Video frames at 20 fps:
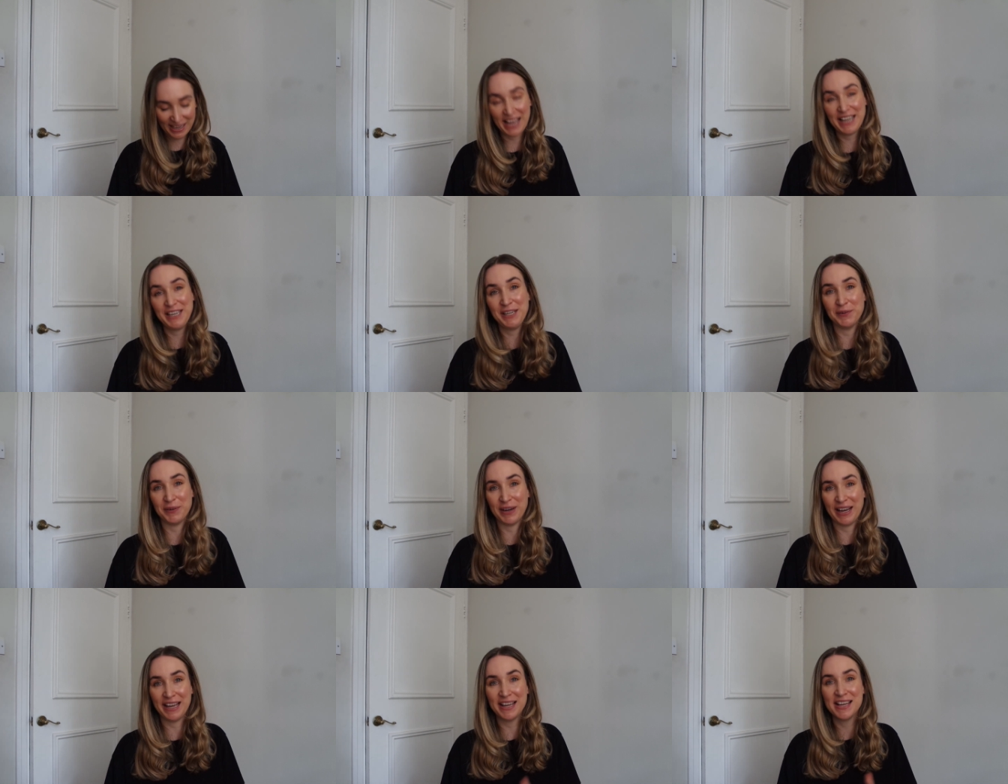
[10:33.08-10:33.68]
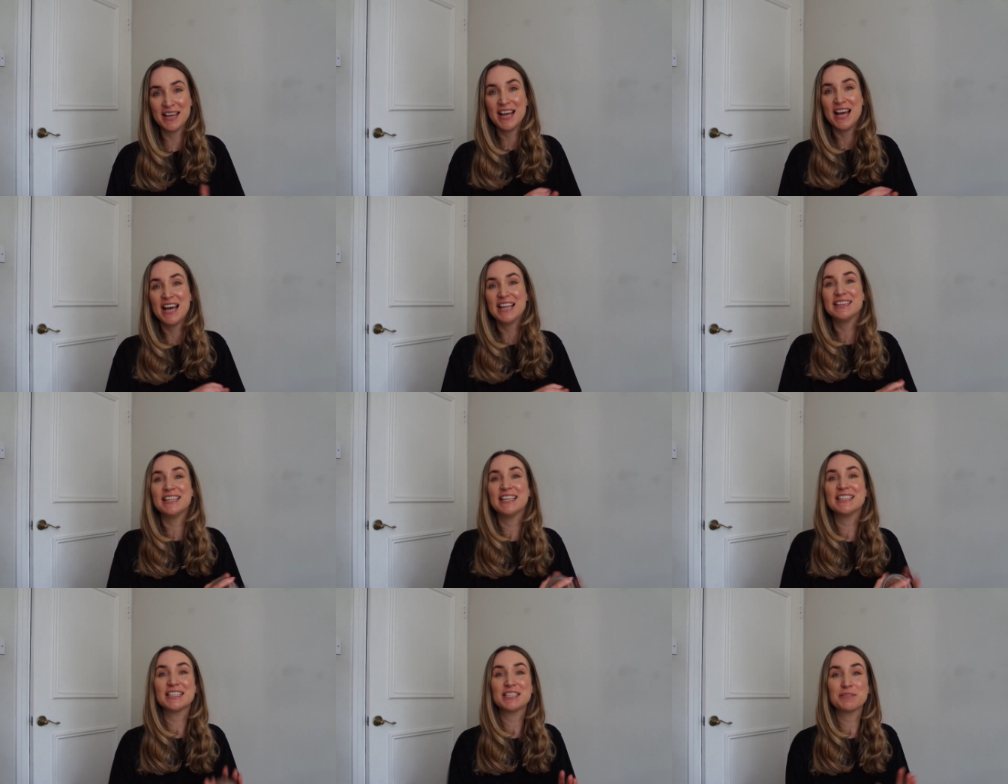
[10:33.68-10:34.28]
Anyway,
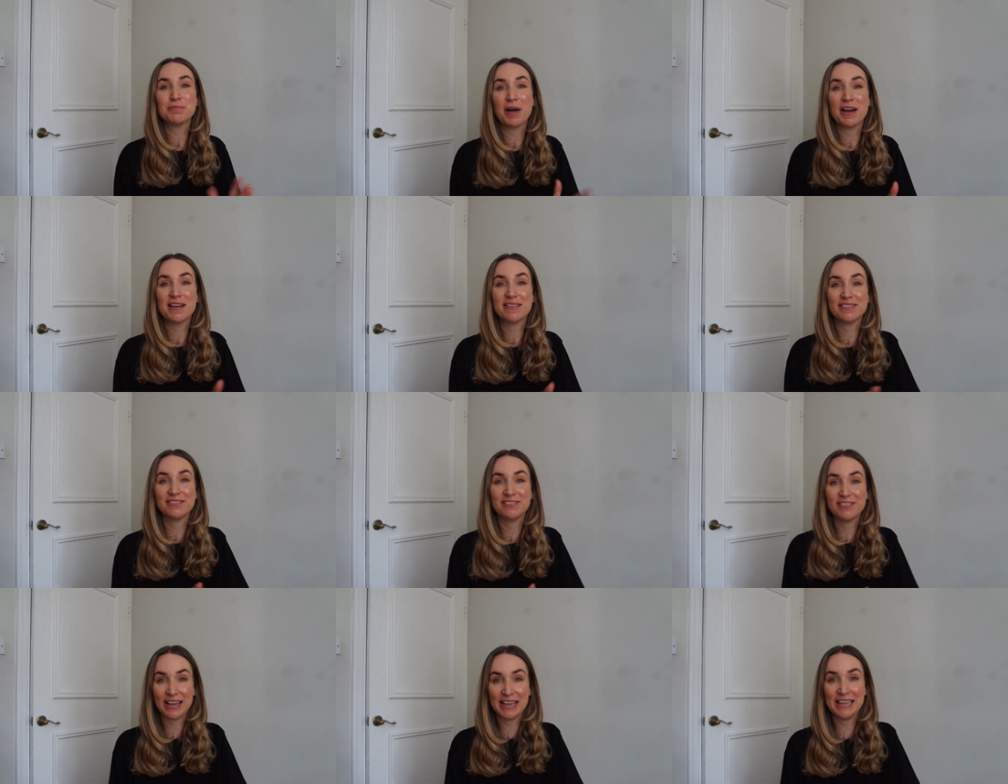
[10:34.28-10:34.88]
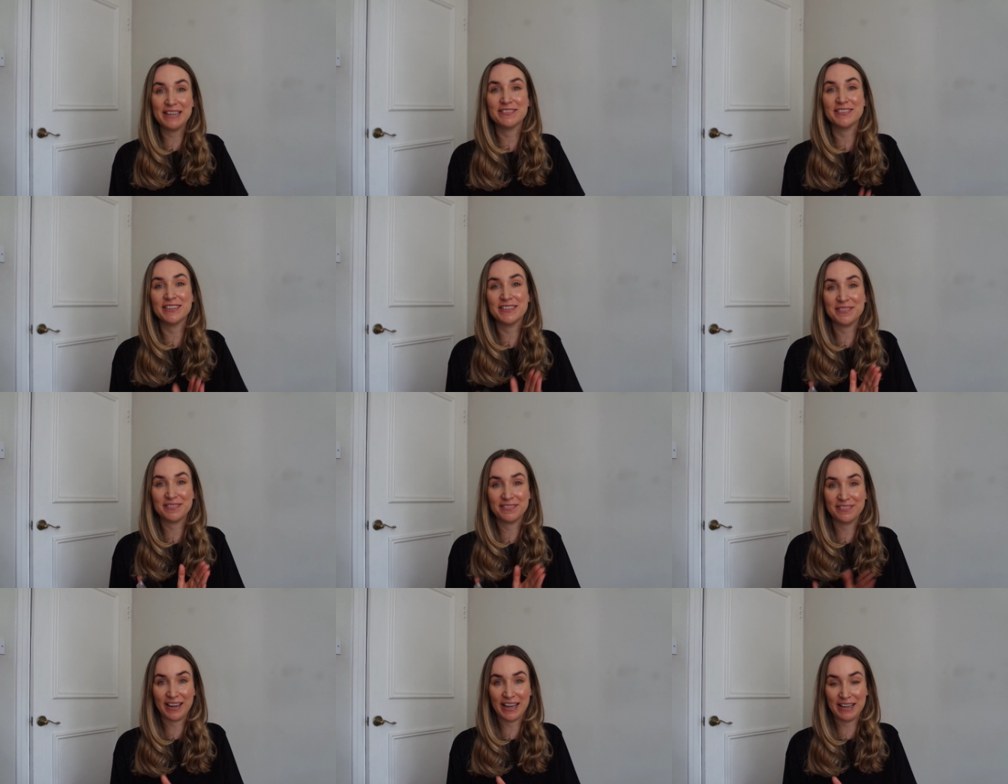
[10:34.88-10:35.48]
this is my
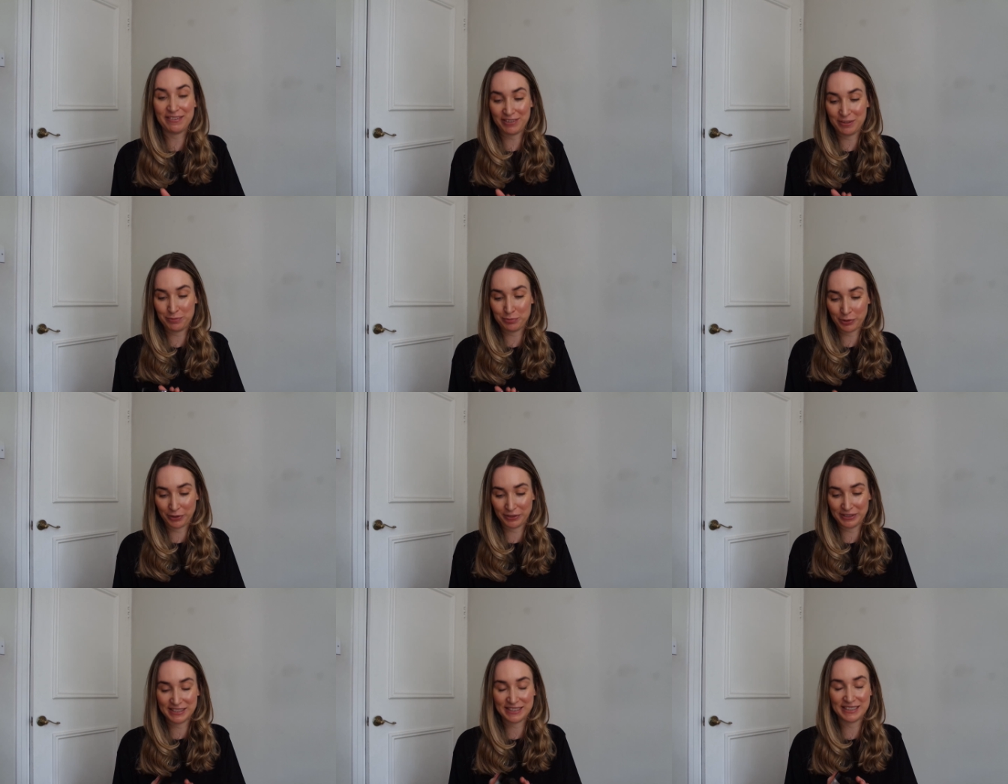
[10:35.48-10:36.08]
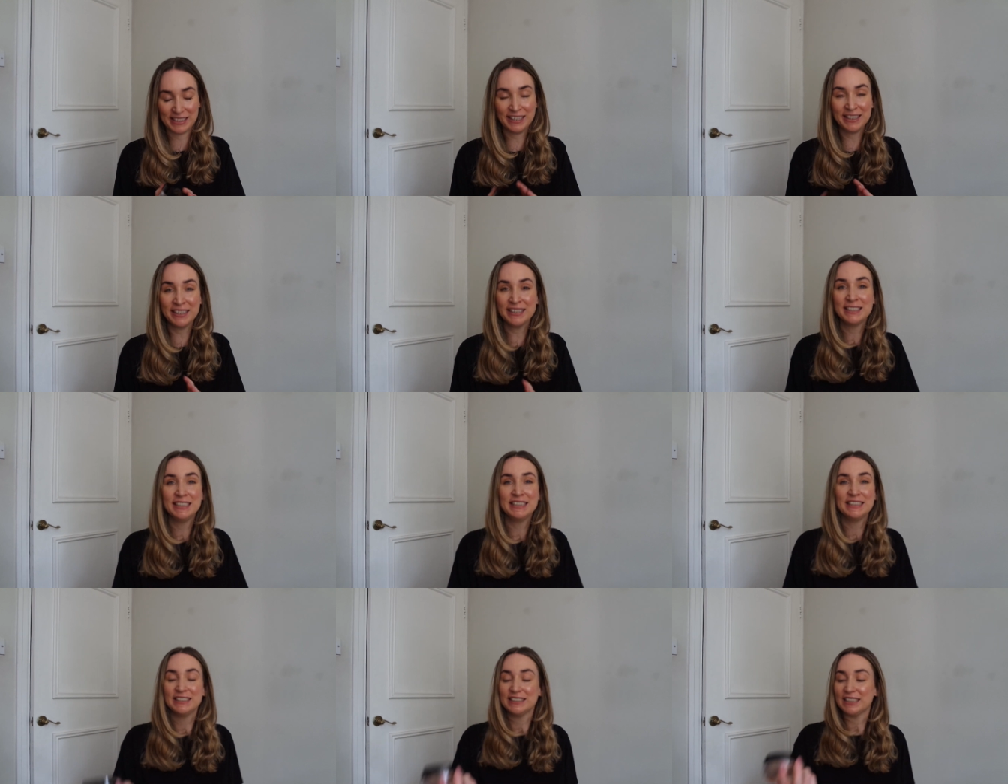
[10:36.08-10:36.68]
favorite bronzer.
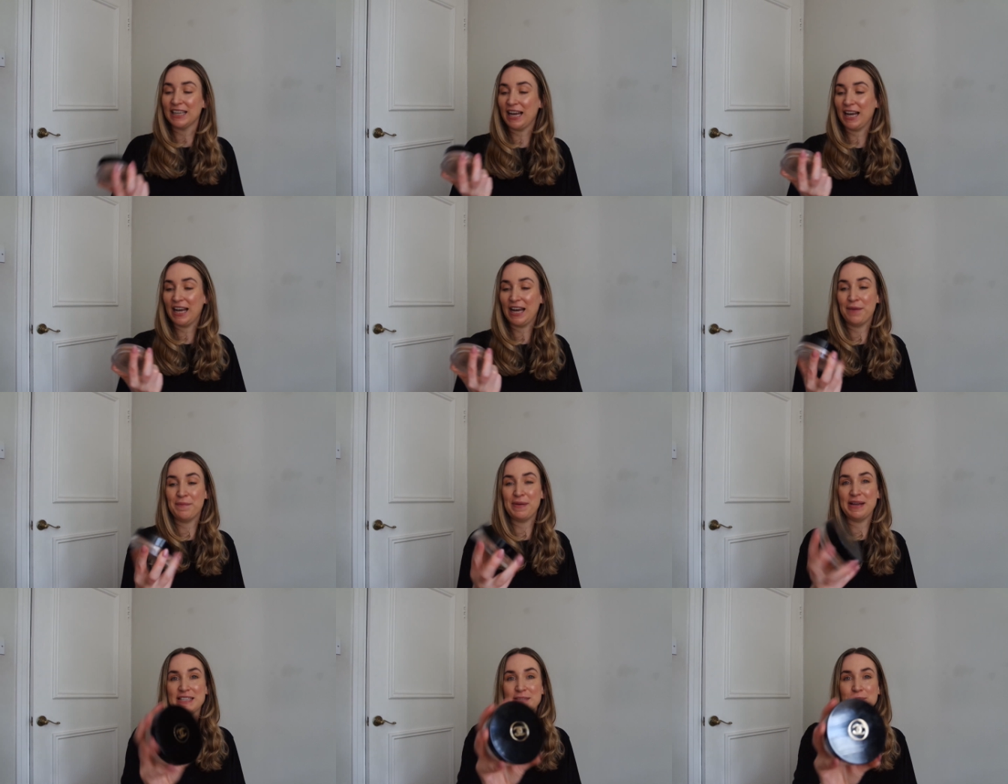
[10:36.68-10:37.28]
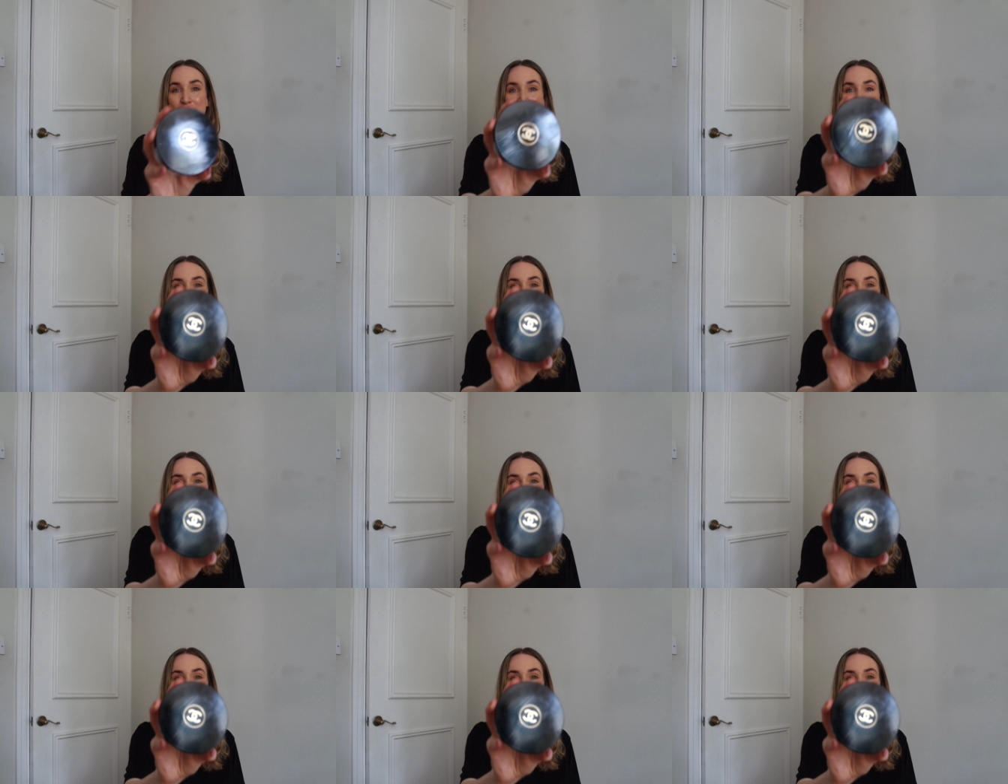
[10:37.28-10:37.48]
It's